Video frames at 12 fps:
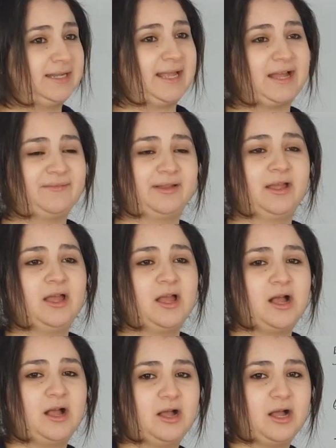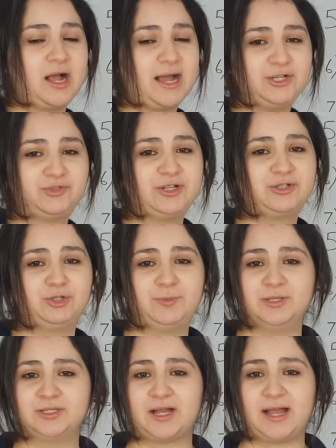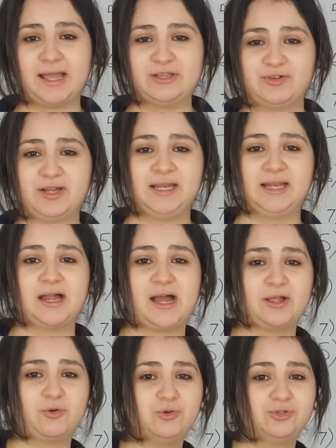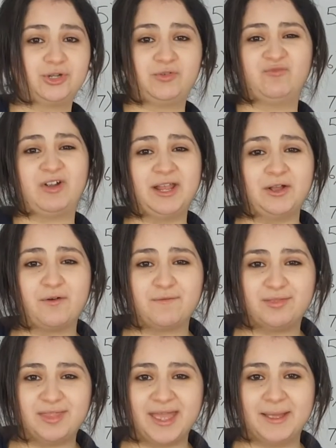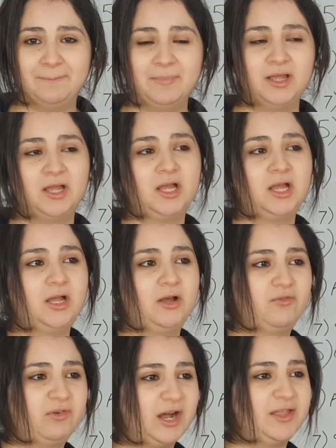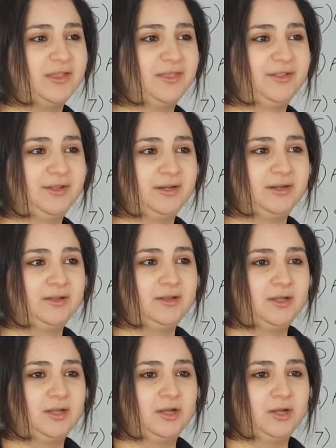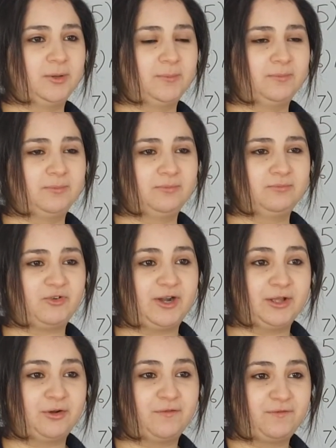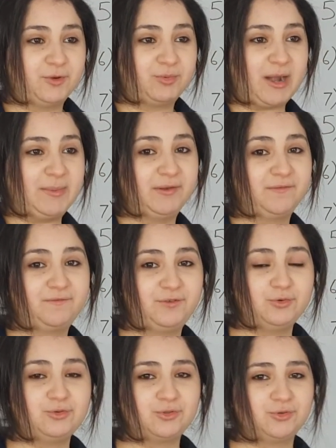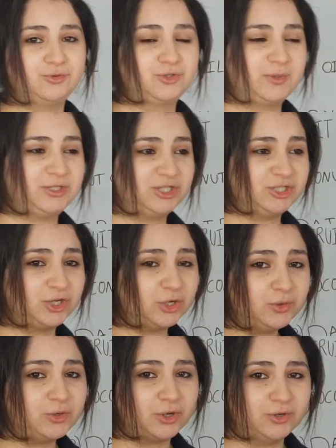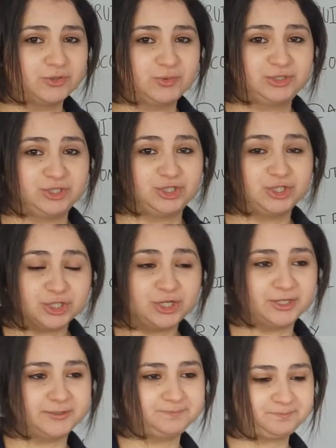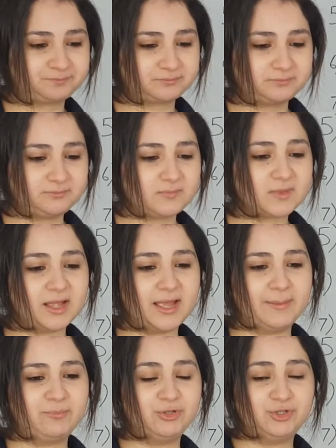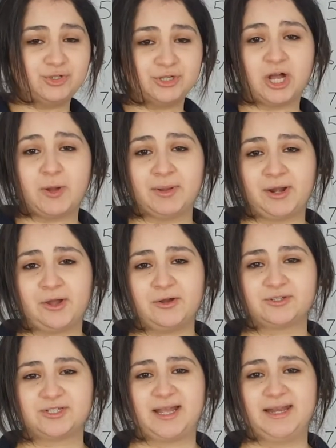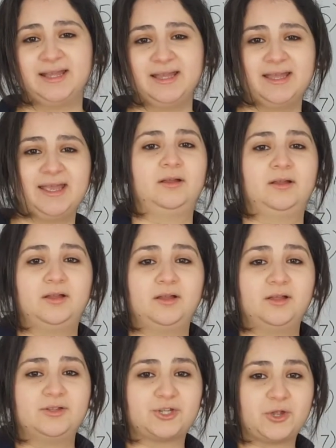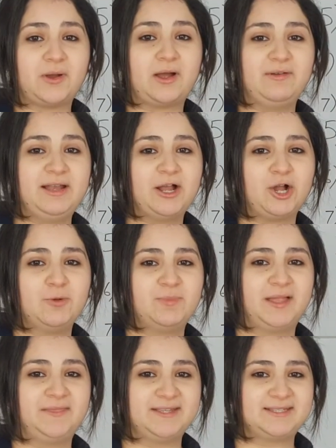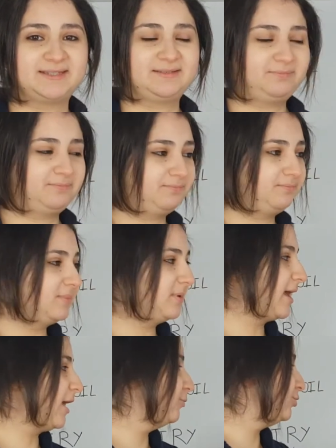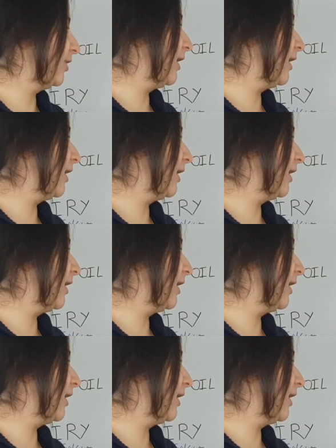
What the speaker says: having high stress hormones, high adrenaline, high cortisol, running off them rather than running off your primary fuel source, which is glucose, which is sugar, and producing carbon dioxide. So I really hope that this helps you. I